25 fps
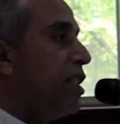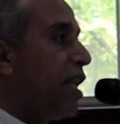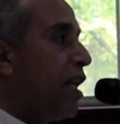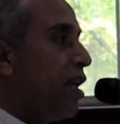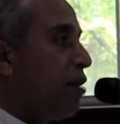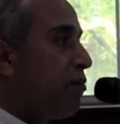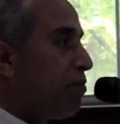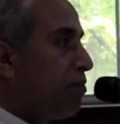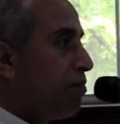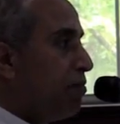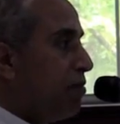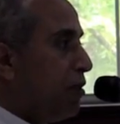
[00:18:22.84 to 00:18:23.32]

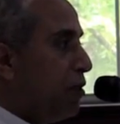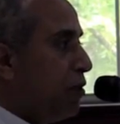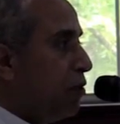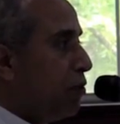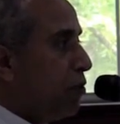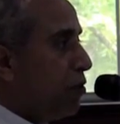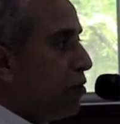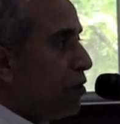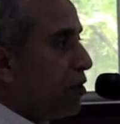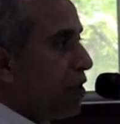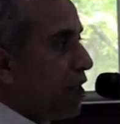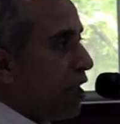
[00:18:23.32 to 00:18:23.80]
new
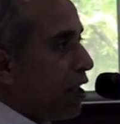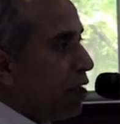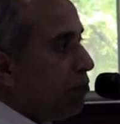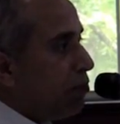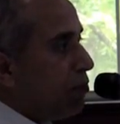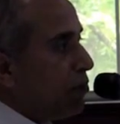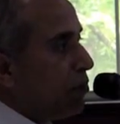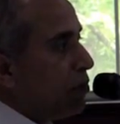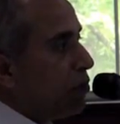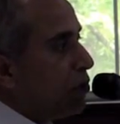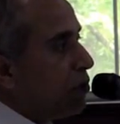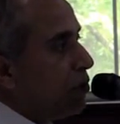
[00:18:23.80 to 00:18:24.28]

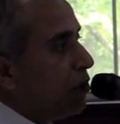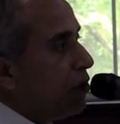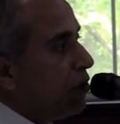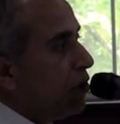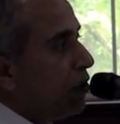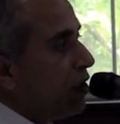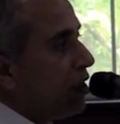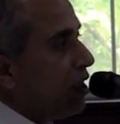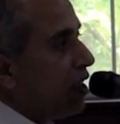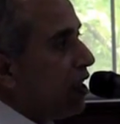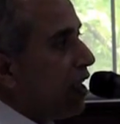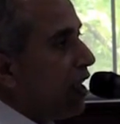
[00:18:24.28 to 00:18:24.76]
shape to
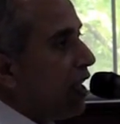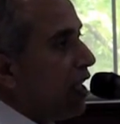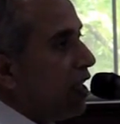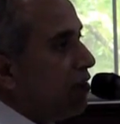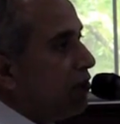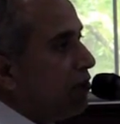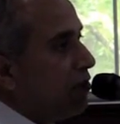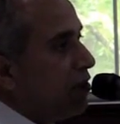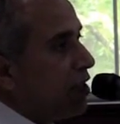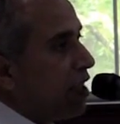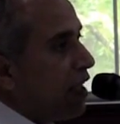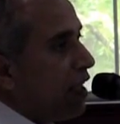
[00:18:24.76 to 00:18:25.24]
your
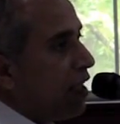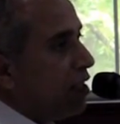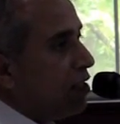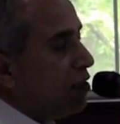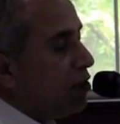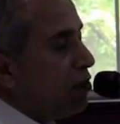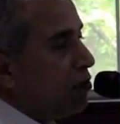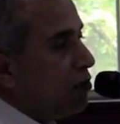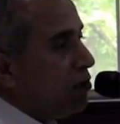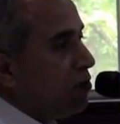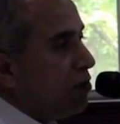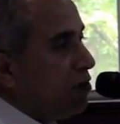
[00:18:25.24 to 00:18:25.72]
life, try
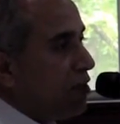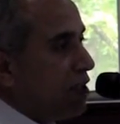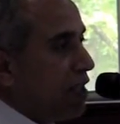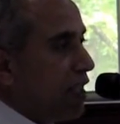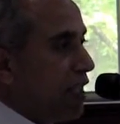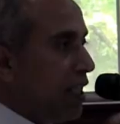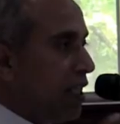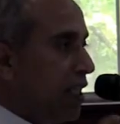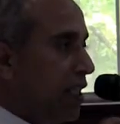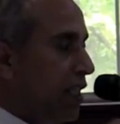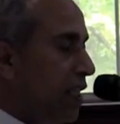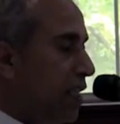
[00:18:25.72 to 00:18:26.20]
to
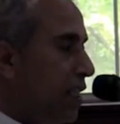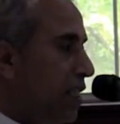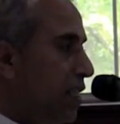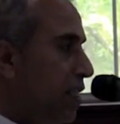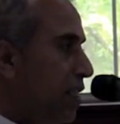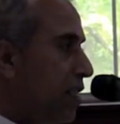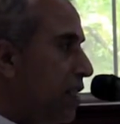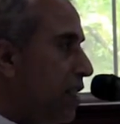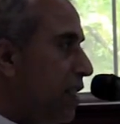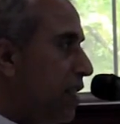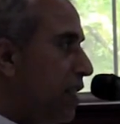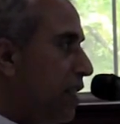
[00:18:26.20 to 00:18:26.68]

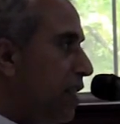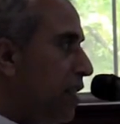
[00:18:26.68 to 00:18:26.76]
re-engineer